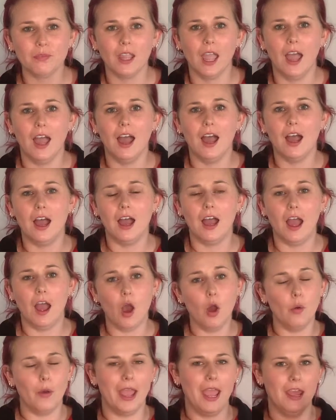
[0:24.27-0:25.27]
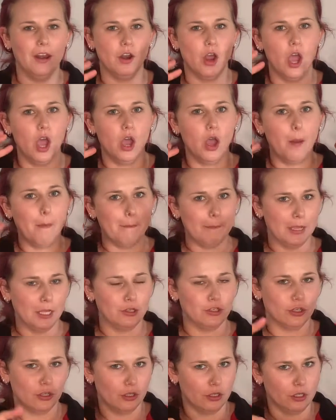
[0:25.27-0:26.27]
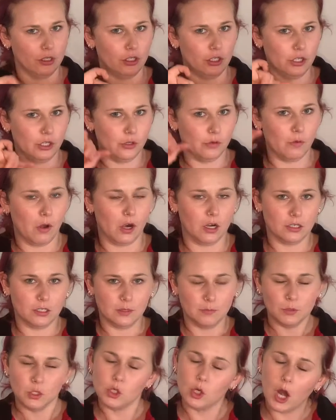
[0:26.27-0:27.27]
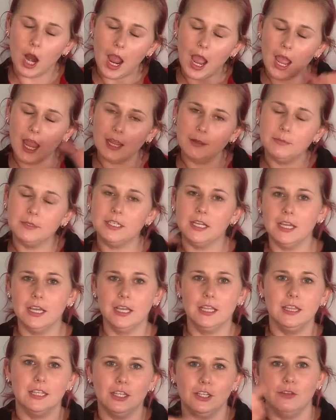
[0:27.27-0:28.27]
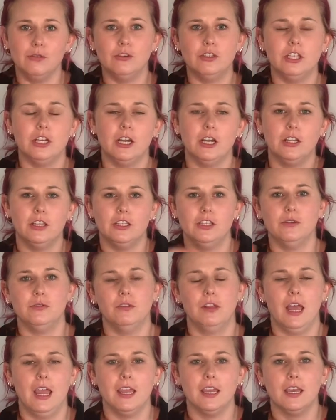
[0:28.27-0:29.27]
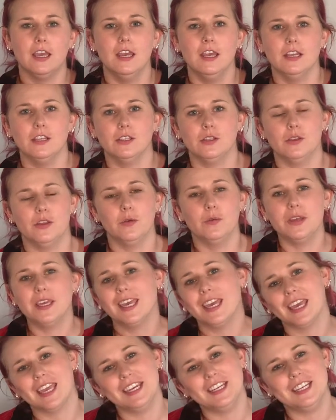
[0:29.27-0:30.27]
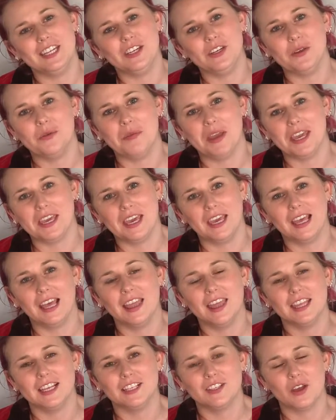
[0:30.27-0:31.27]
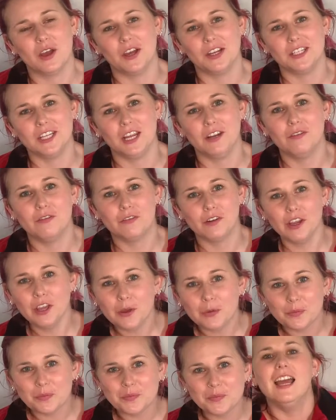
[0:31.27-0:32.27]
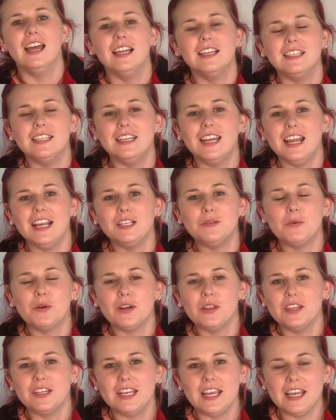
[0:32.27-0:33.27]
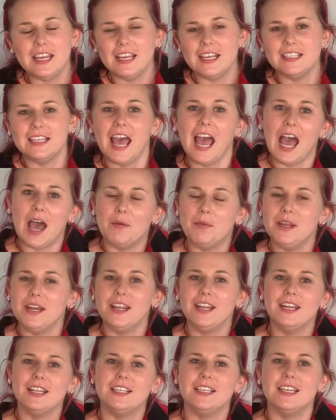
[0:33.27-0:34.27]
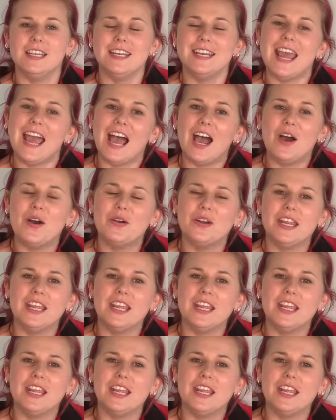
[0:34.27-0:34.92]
And make sure that you are subscribed, that you share, that you like, so that we can continue making this content for you. Today's word of the day is habit. It is a noun.